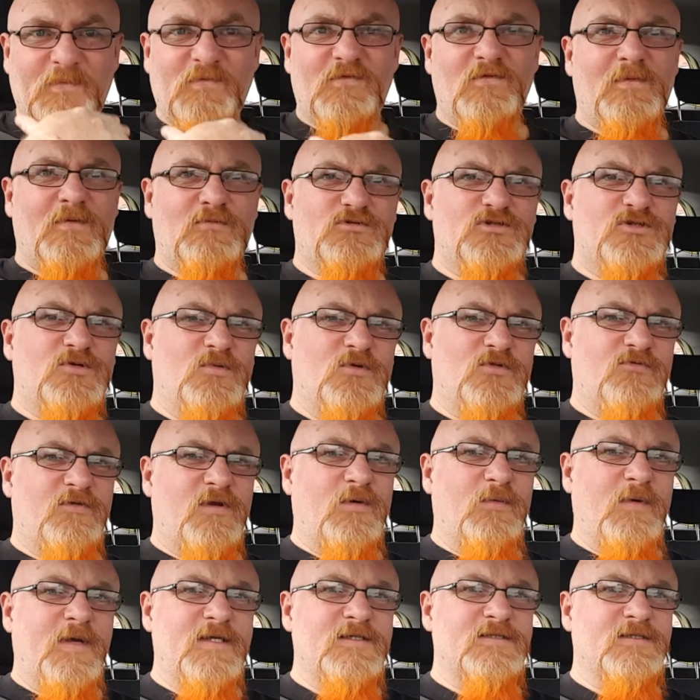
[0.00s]
for about 2 or
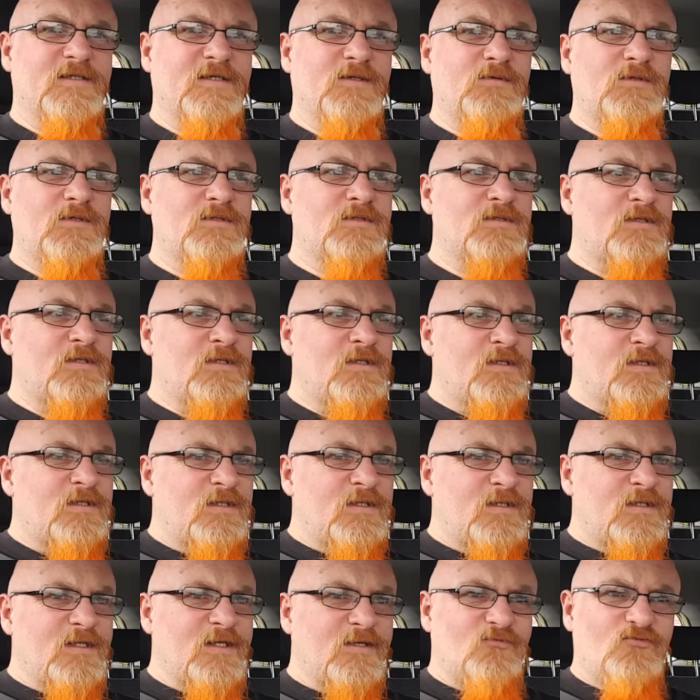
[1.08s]
3 weeks now,
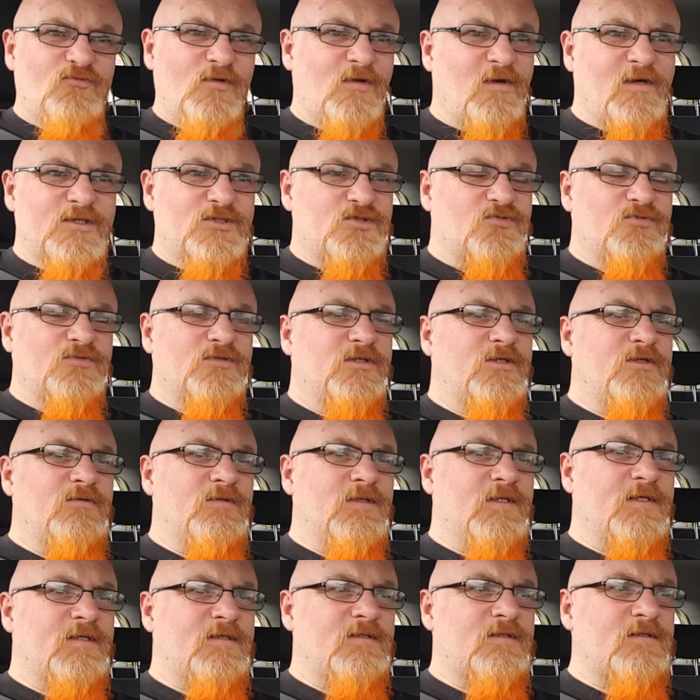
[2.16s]
and really shouldn't do
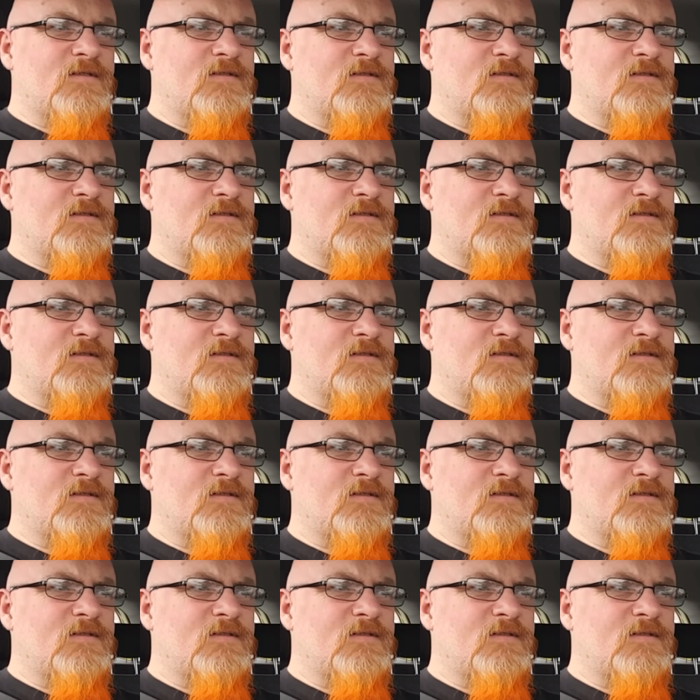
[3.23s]
that.